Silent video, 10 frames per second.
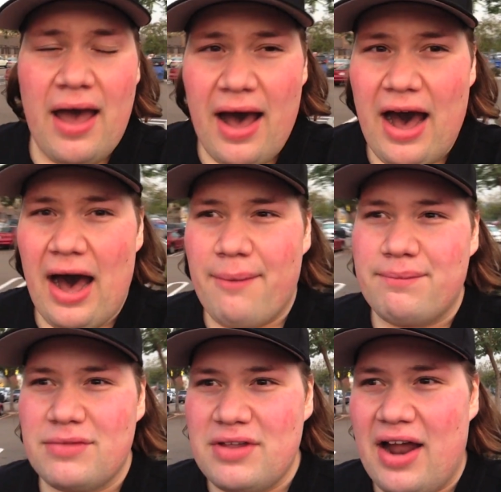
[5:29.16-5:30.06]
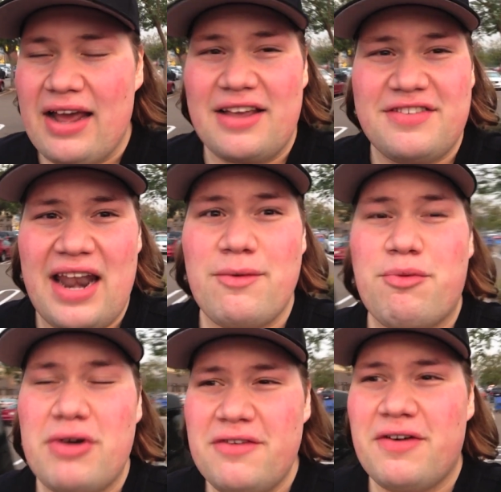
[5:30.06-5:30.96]
Um, you know, like I said, I have a
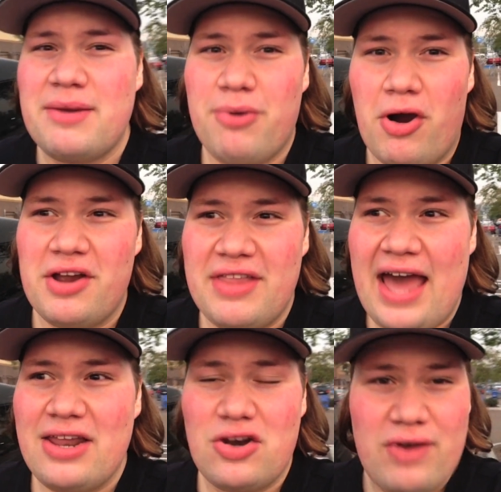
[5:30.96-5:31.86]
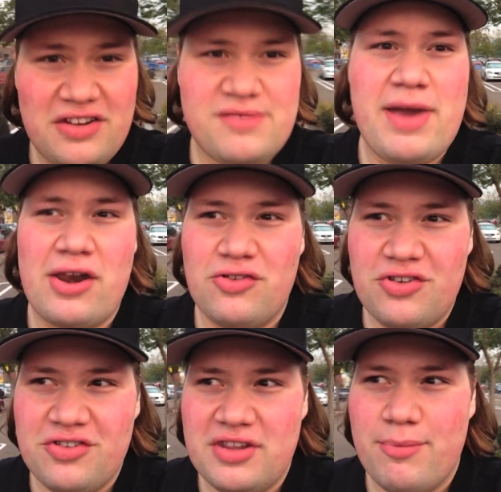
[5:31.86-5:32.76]
pretty fun part in that. And, you know, Reggie
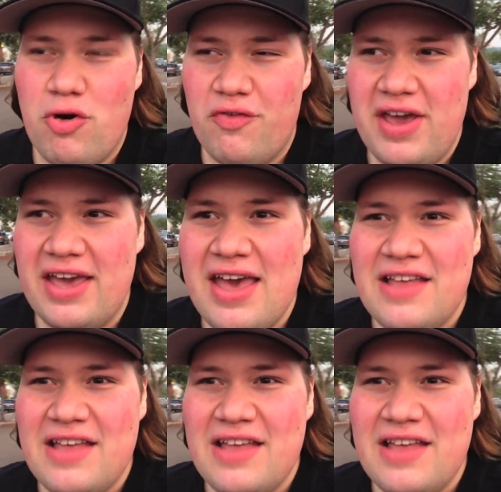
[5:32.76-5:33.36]
Bannister's in the movie.